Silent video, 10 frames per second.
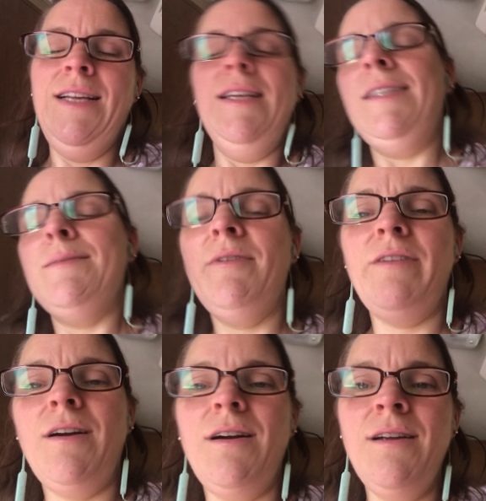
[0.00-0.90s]
some of
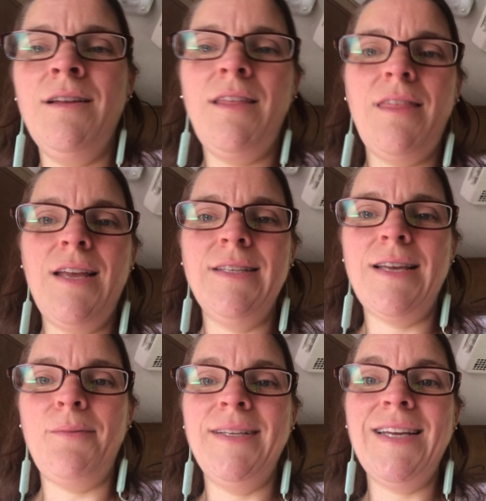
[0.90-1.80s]
our things
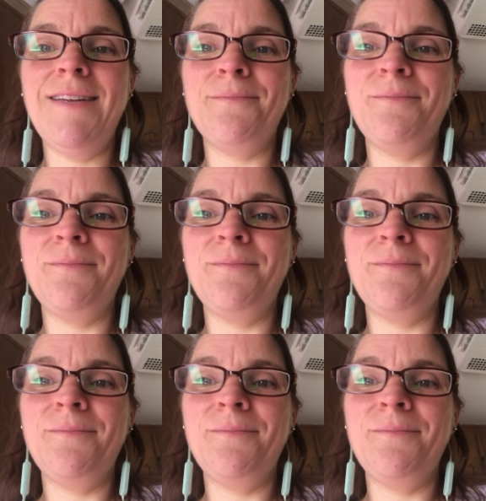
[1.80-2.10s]
that we did.